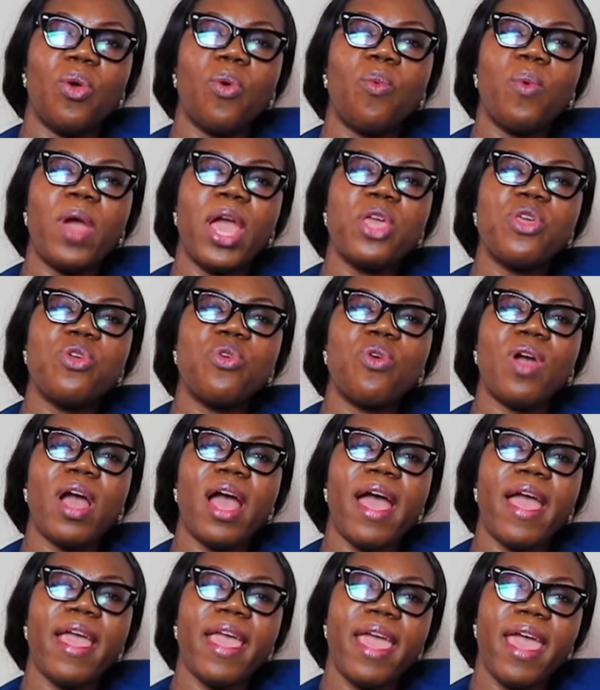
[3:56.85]
When you
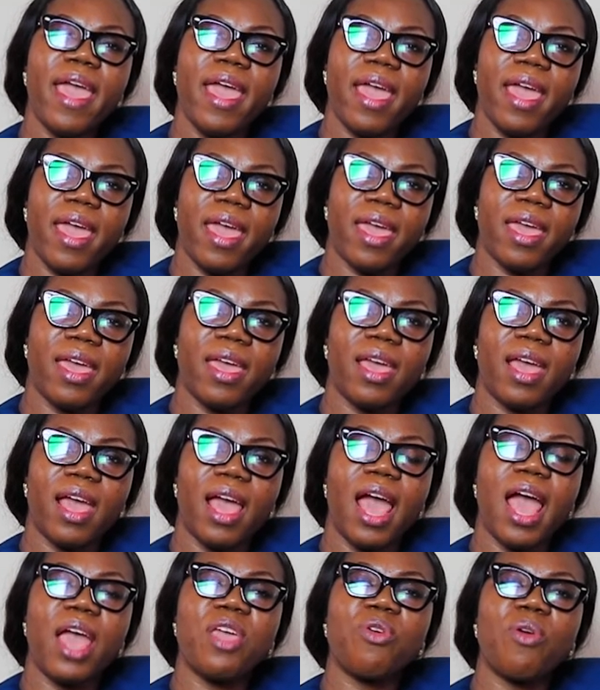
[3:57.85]
are AA
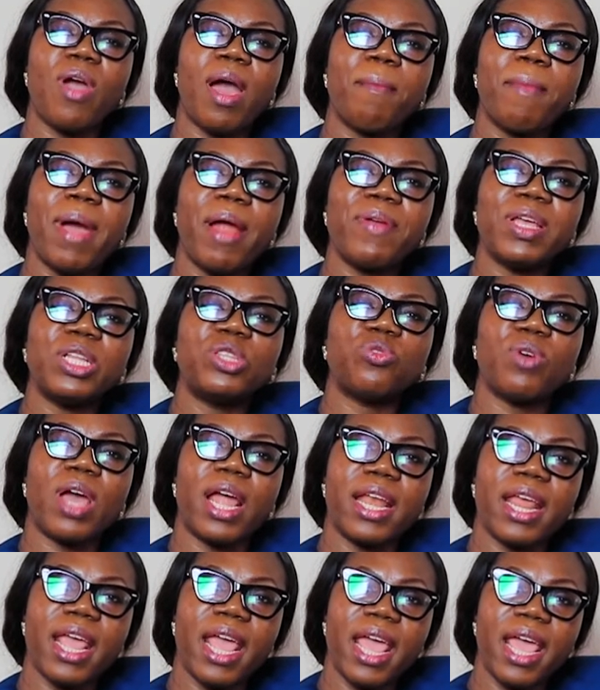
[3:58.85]
and you are married to
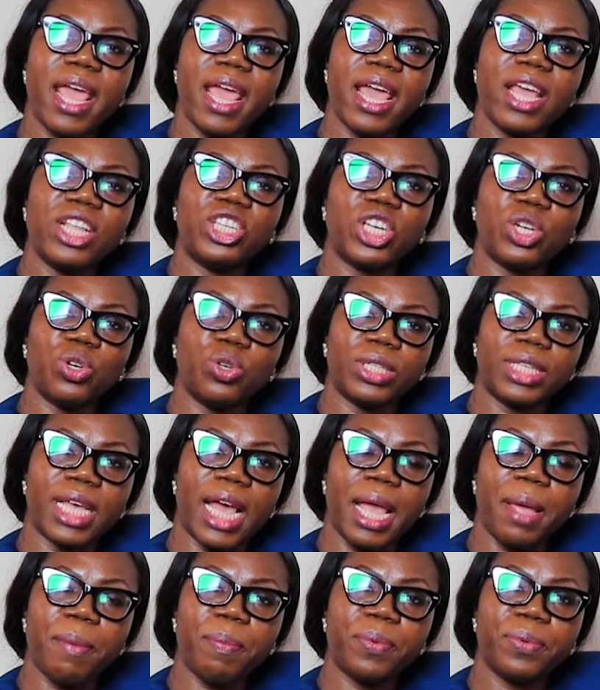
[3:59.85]
an AA
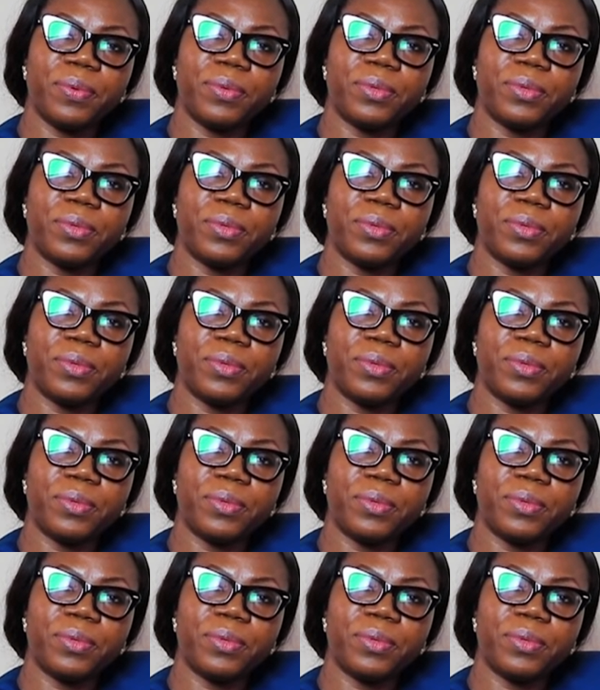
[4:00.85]
genotype,